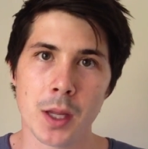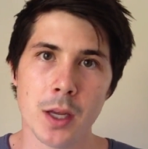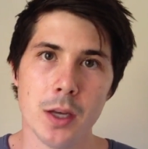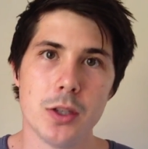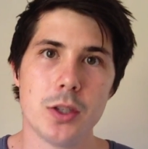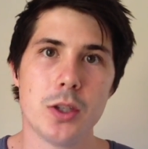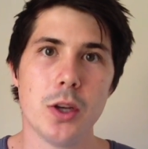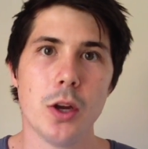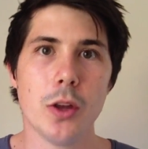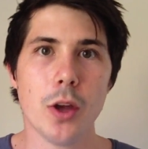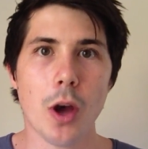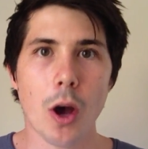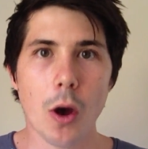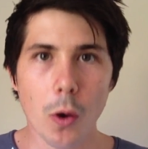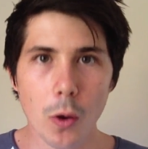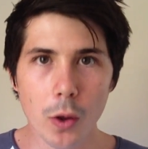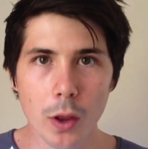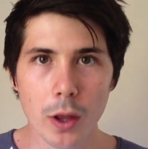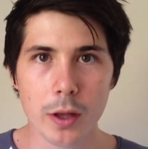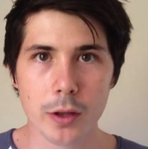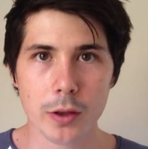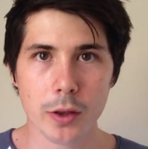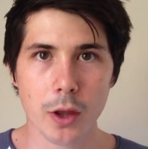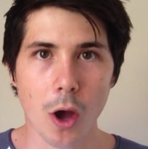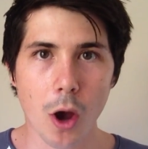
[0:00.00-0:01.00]
So
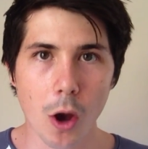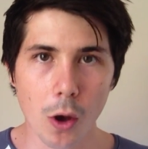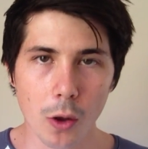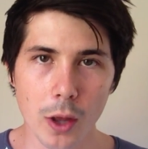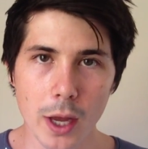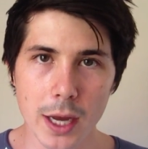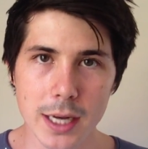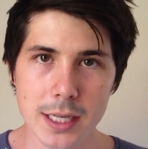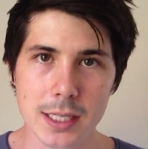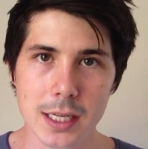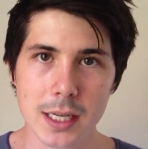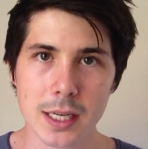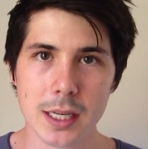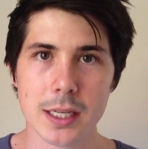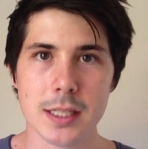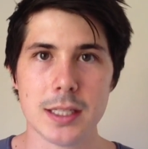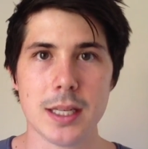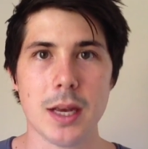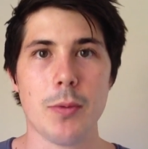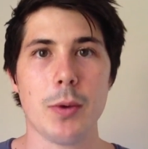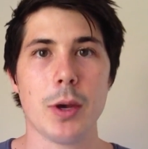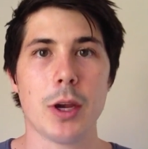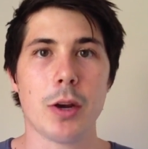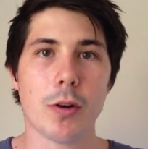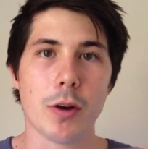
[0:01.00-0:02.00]
the whole idea is
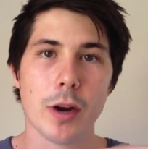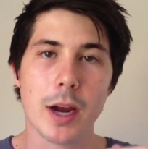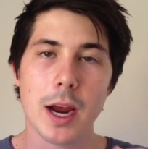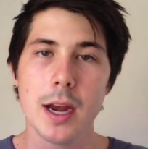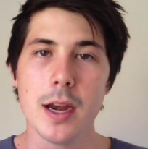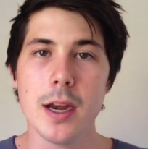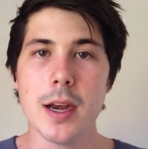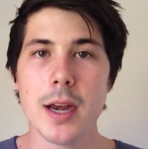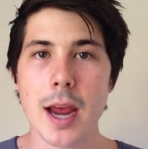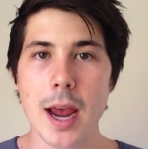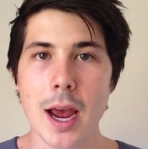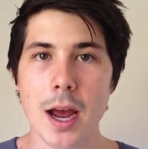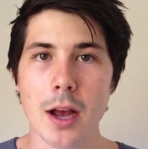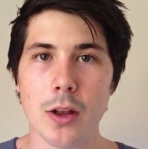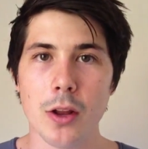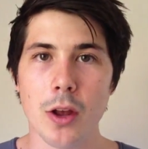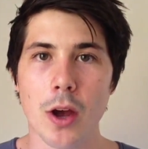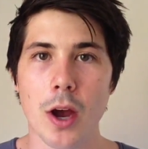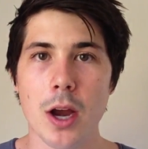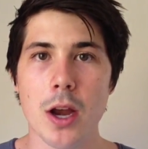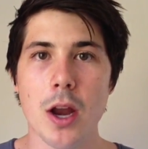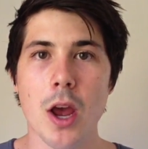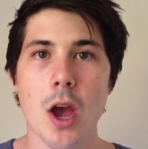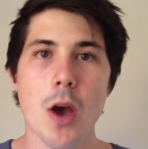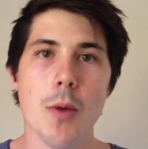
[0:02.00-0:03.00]
that we create an
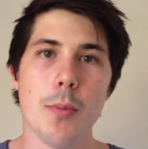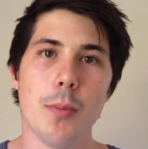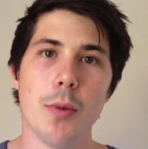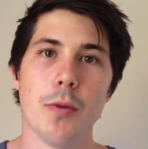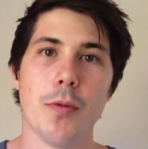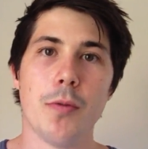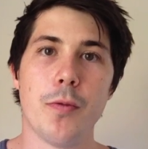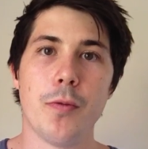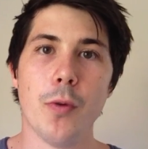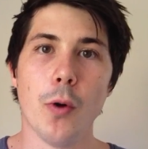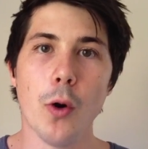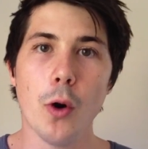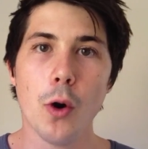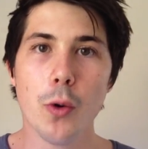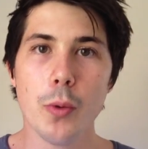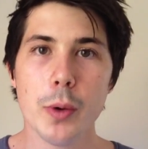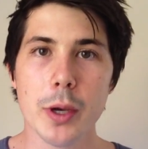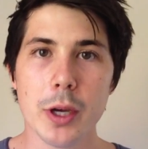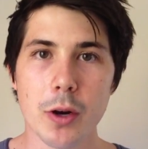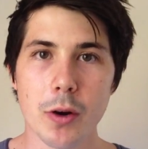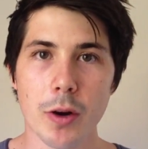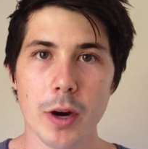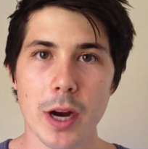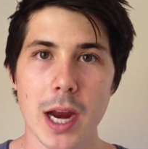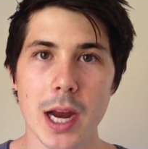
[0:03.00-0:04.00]
outline before we
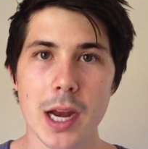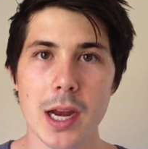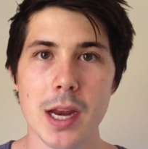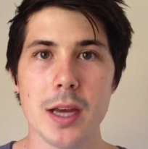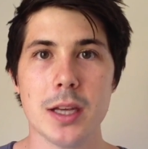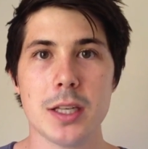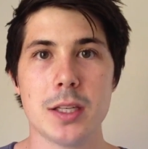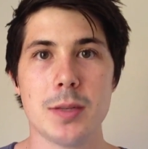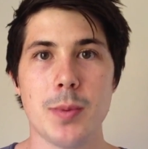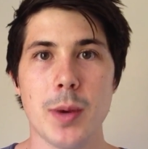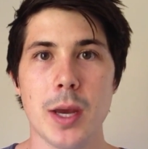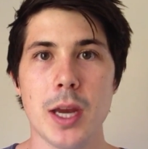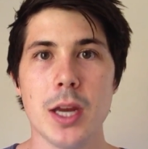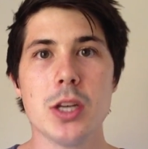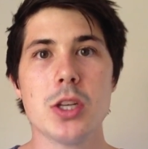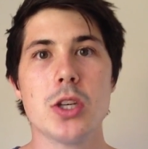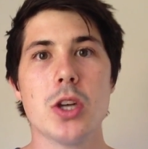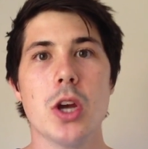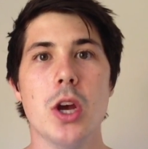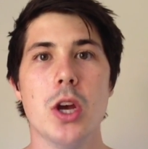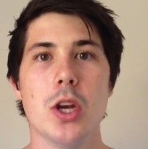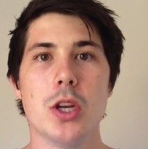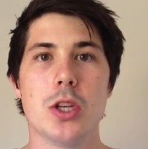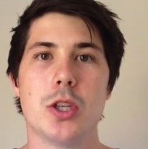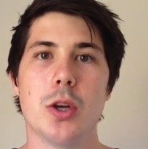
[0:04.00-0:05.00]
create our speech,
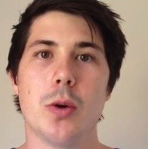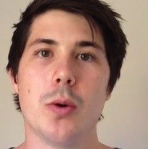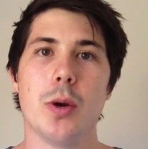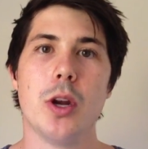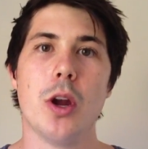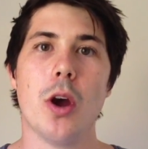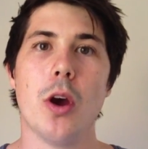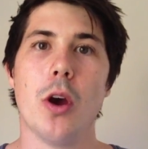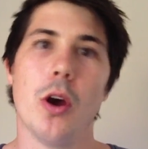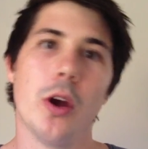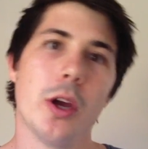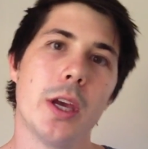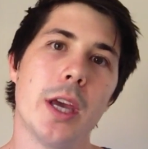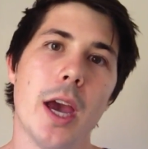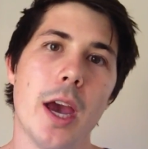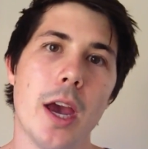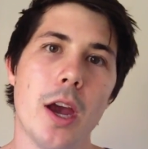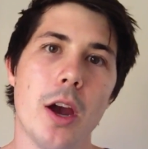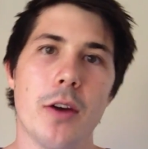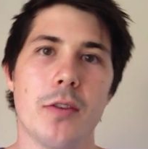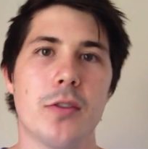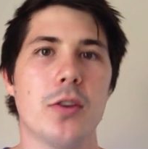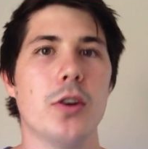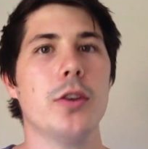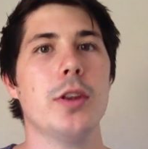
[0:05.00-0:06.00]
so we know, okay,
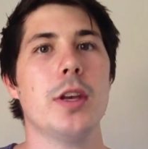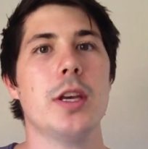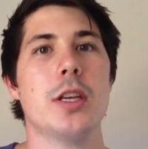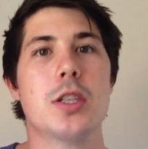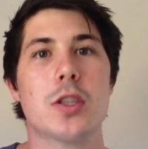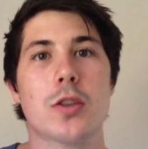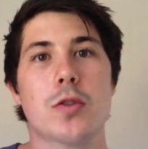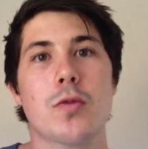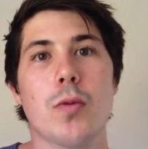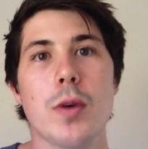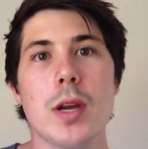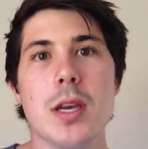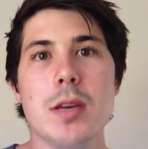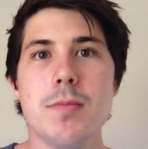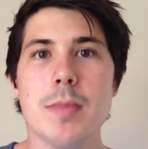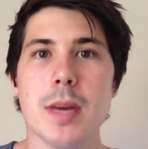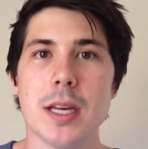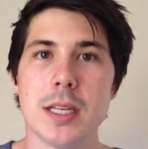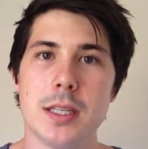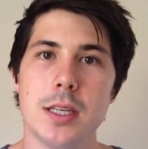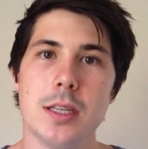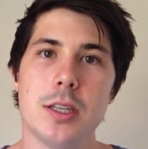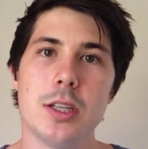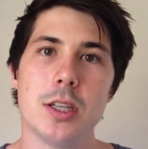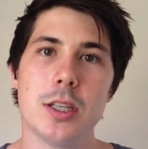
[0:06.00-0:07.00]
I've got these 3
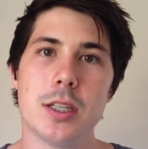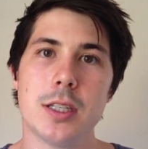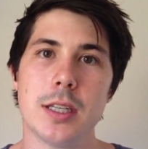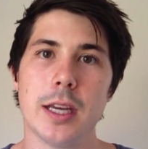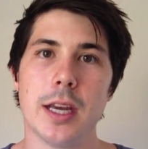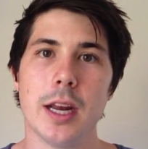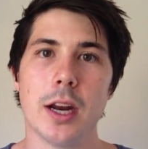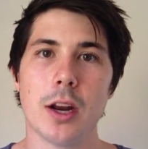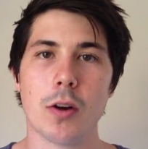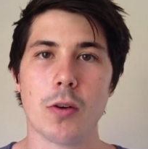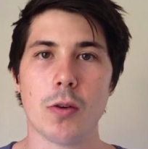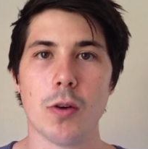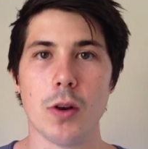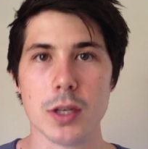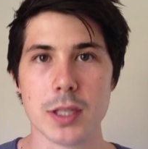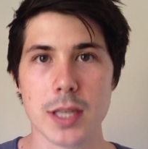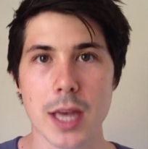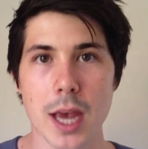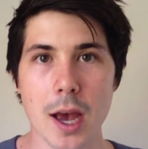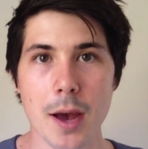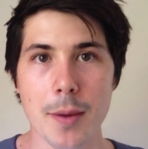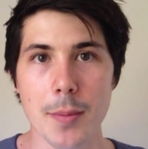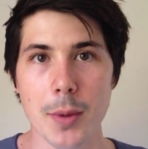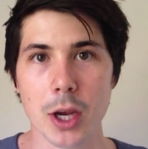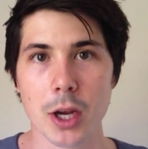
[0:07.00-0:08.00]
messages to get across.
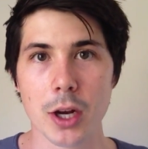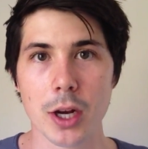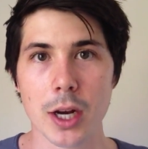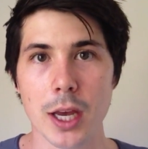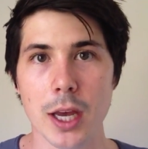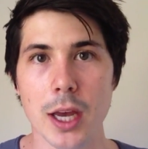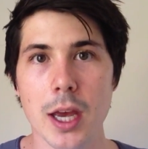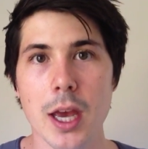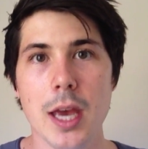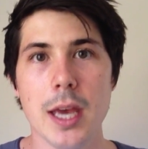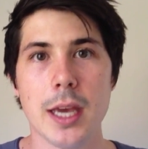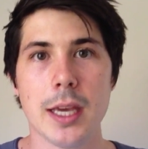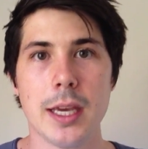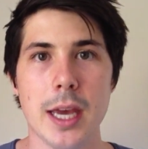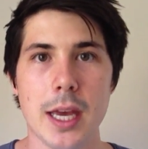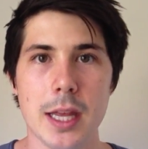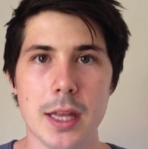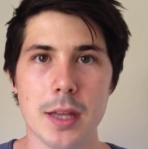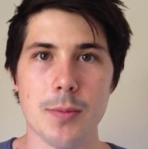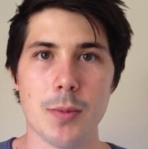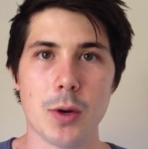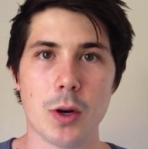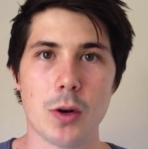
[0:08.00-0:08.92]
How am I going to get them